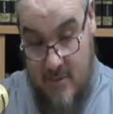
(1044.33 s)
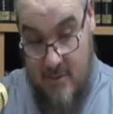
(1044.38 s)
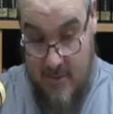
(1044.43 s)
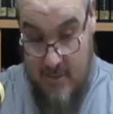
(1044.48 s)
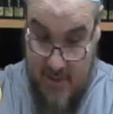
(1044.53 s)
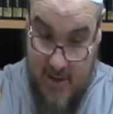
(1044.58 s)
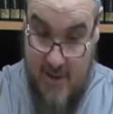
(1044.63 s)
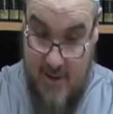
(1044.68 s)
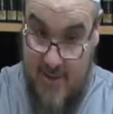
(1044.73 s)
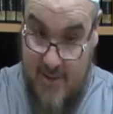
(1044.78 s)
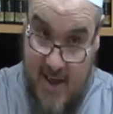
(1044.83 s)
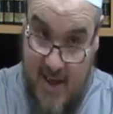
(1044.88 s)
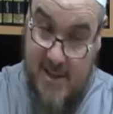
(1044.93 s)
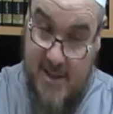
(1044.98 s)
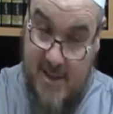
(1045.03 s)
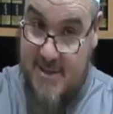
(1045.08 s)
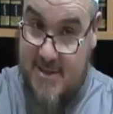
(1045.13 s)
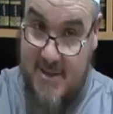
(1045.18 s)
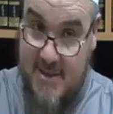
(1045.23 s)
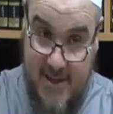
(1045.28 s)
the
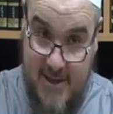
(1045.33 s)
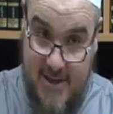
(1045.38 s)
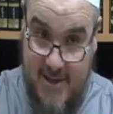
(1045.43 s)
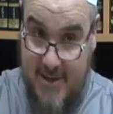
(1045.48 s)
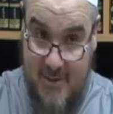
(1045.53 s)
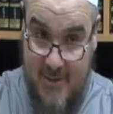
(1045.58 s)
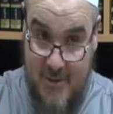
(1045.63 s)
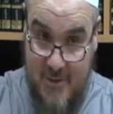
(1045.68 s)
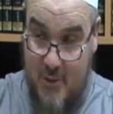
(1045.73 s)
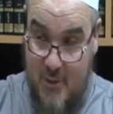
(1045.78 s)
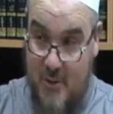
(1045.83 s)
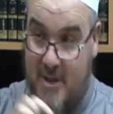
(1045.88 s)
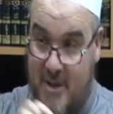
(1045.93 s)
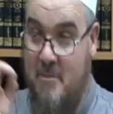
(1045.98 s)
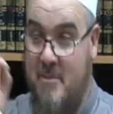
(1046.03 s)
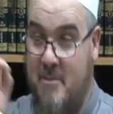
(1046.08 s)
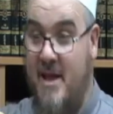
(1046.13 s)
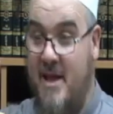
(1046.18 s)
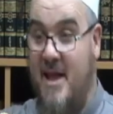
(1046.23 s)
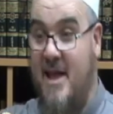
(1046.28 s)
answer to the
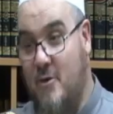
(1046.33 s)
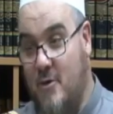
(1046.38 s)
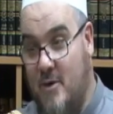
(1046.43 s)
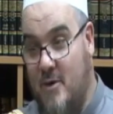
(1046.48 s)
main